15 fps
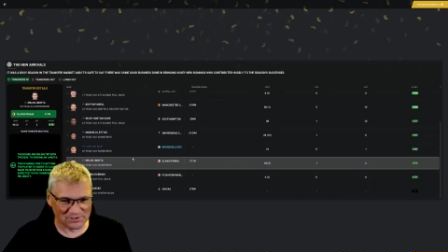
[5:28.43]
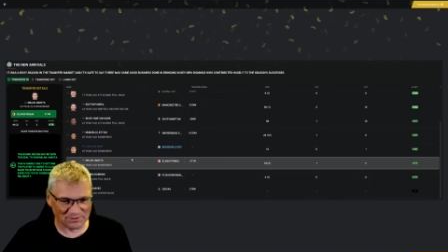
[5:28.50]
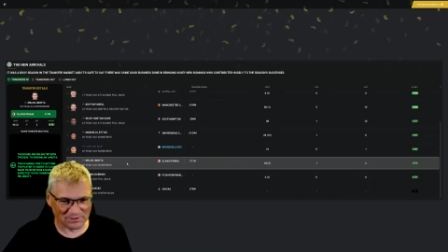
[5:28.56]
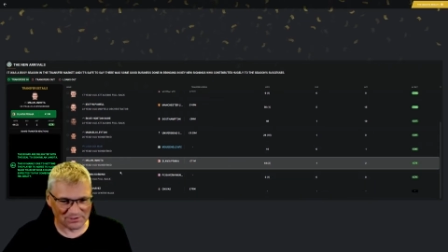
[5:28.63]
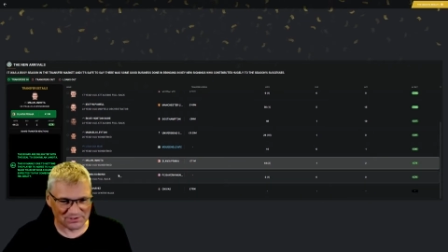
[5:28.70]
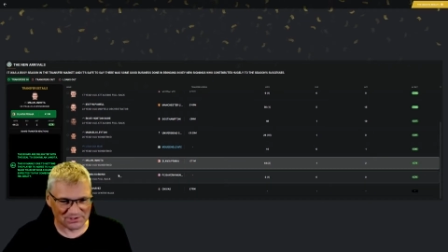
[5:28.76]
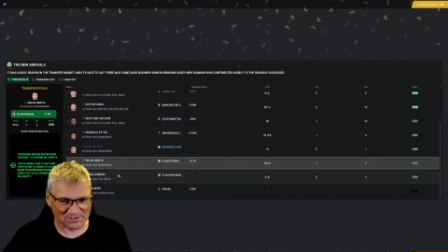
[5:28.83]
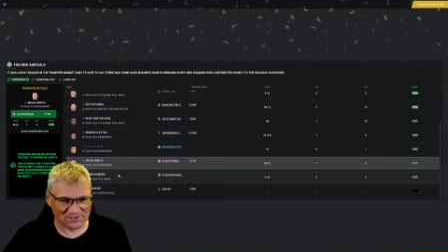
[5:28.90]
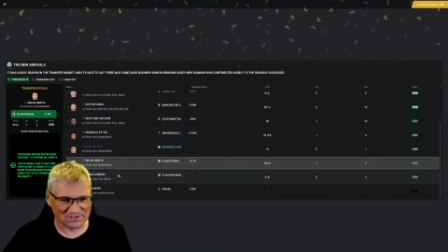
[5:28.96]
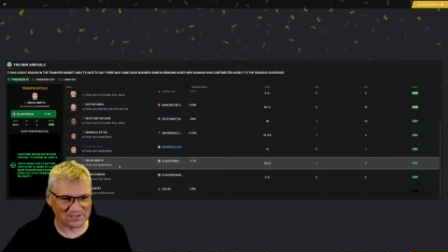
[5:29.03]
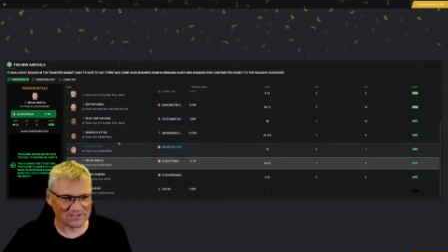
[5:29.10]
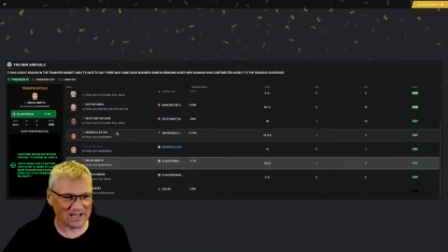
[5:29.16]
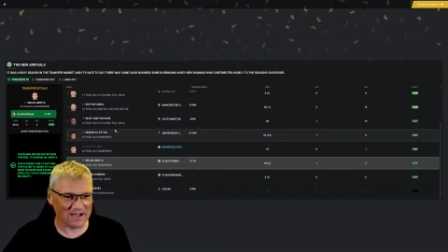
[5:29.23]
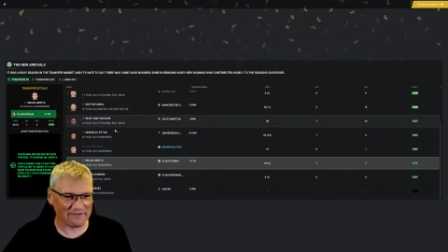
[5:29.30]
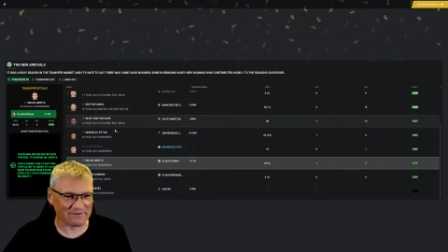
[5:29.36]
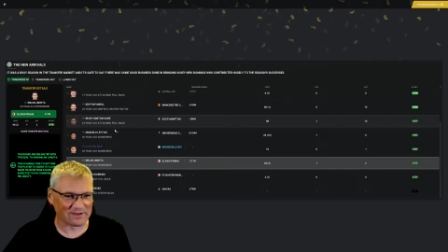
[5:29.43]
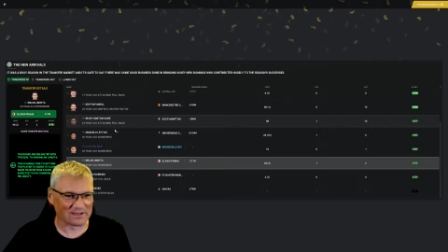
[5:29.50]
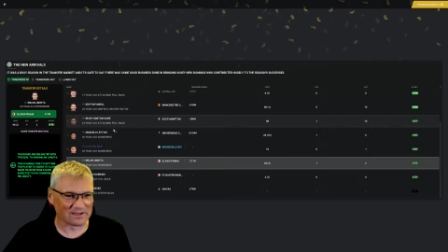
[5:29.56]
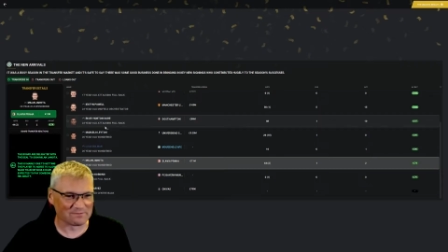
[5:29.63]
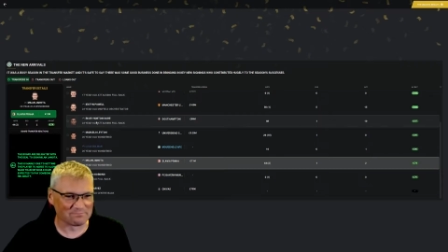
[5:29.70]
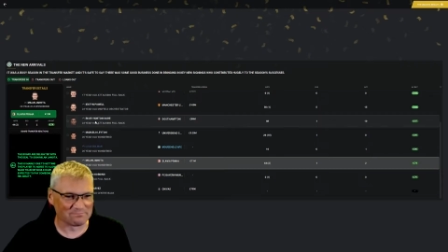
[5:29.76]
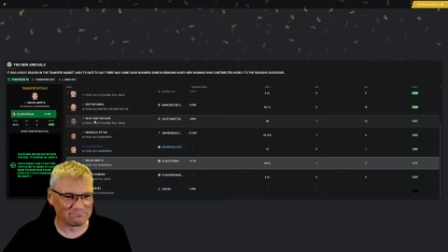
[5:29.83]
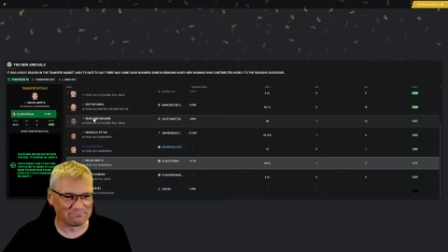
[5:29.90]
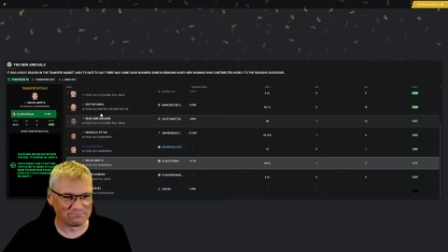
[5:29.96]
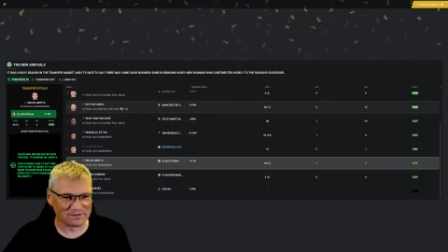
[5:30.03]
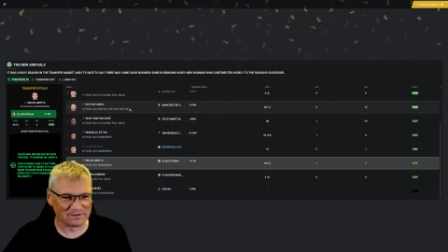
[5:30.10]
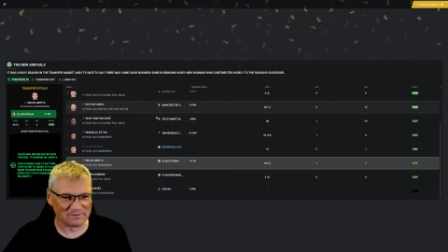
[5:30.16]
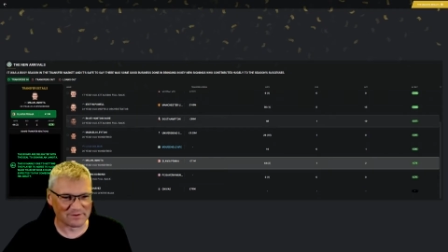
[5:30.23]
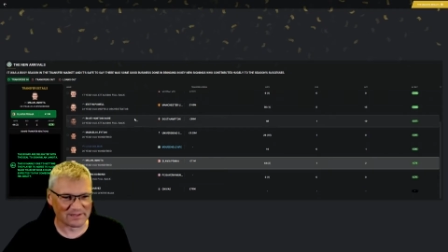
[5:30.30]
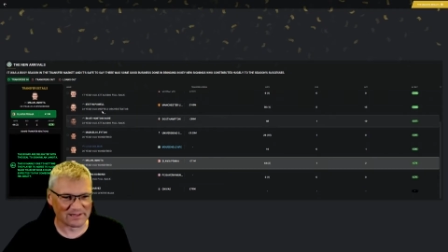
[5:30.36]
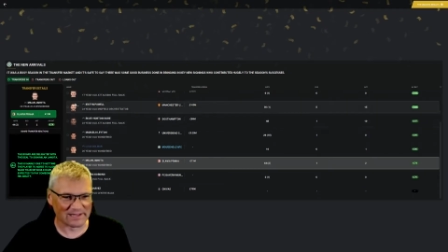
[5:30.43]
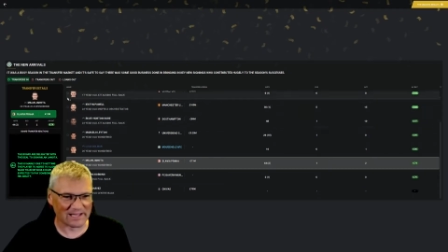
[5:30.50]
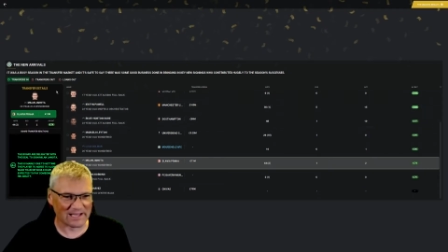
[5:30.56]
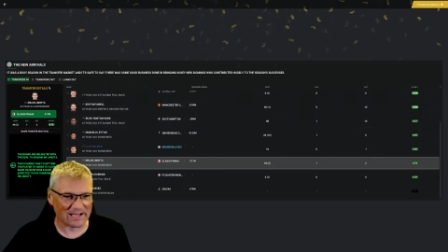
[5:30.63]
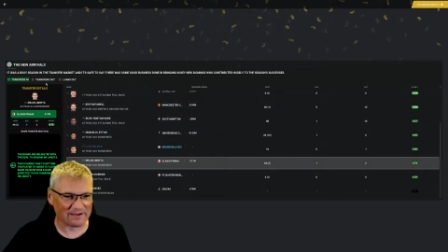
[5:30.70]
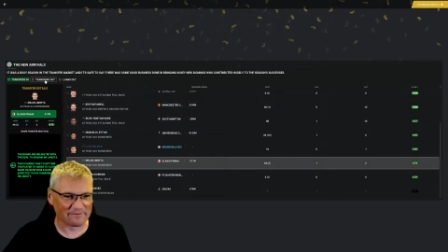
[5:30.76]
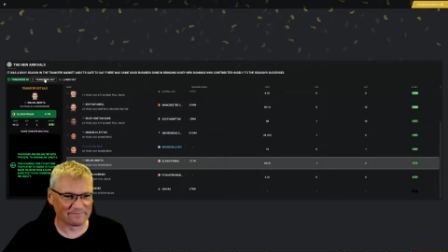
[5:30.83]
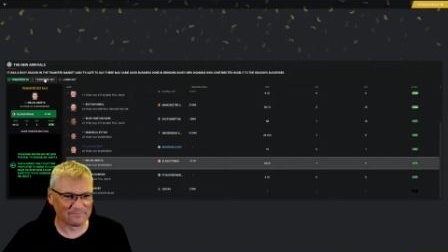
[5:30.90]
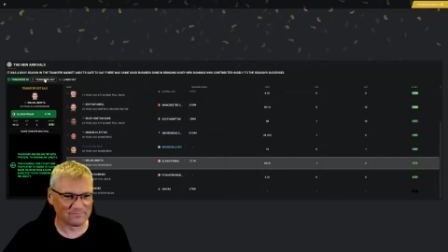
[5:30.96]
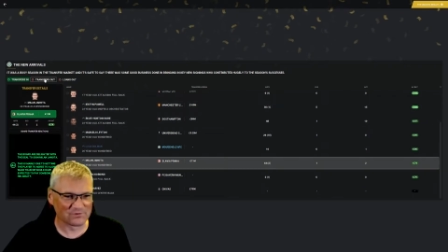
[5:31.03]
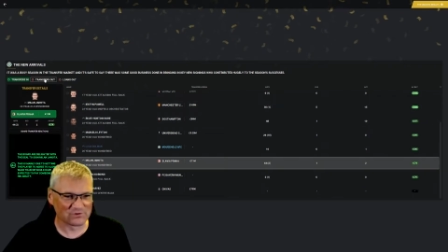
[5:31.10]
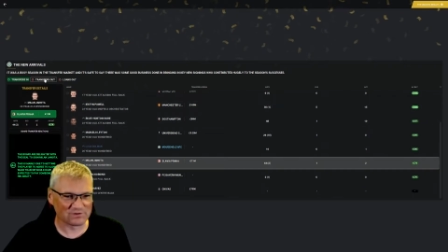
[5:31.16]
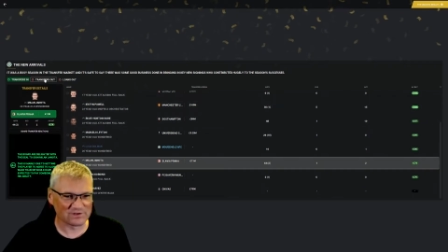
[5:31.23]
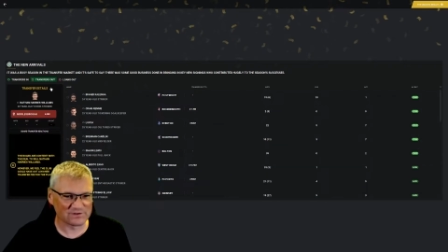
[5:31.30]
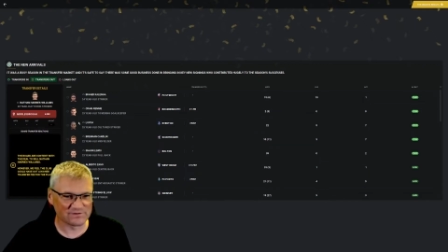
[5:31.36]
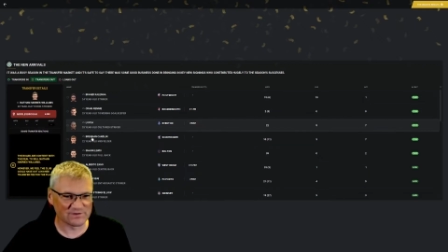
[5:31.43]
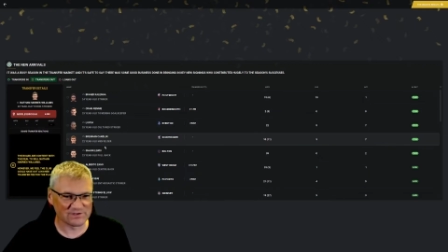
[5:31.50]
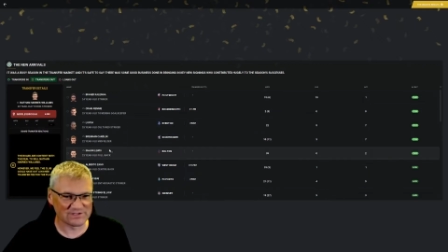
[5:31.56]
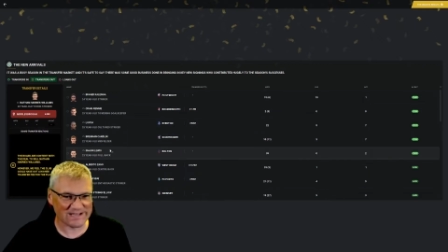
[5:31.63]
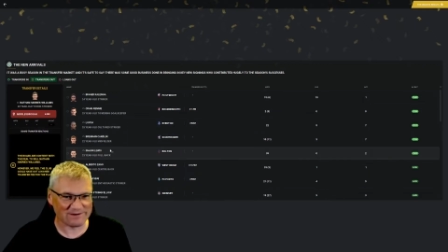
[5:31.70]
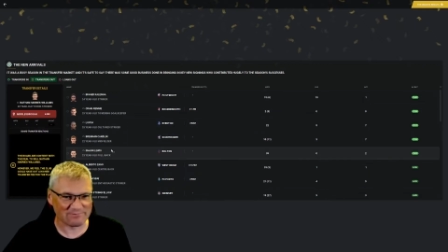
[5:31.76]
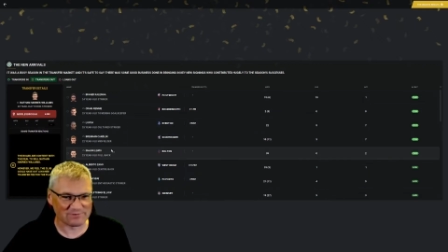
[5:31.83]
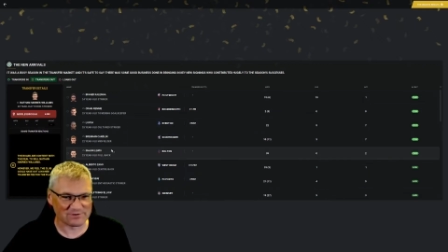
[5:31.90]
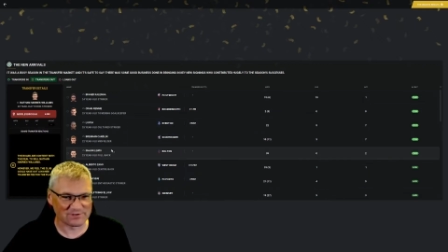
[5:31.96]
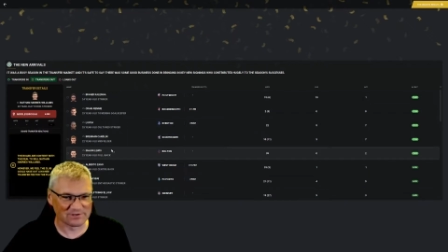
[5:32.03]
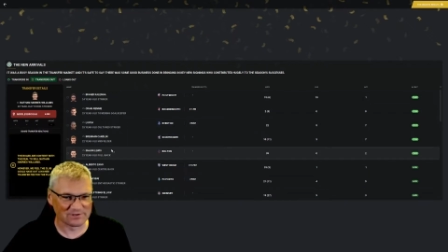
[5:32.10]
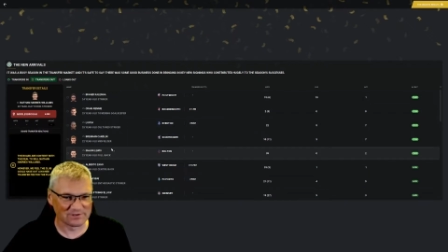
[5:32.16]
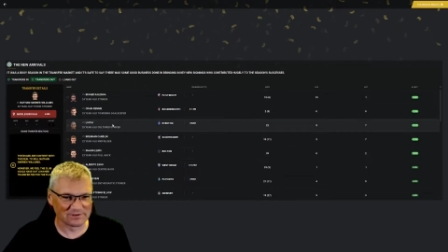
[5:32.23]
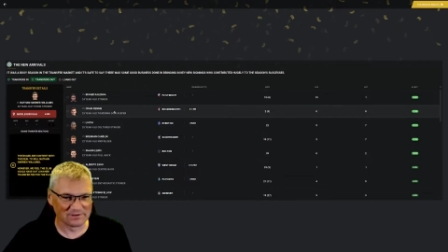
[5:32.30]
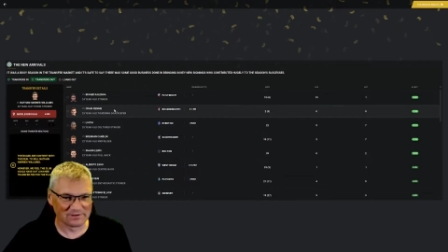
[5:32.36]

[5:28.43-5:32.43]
you are just having a blooming laugh. Transfers out.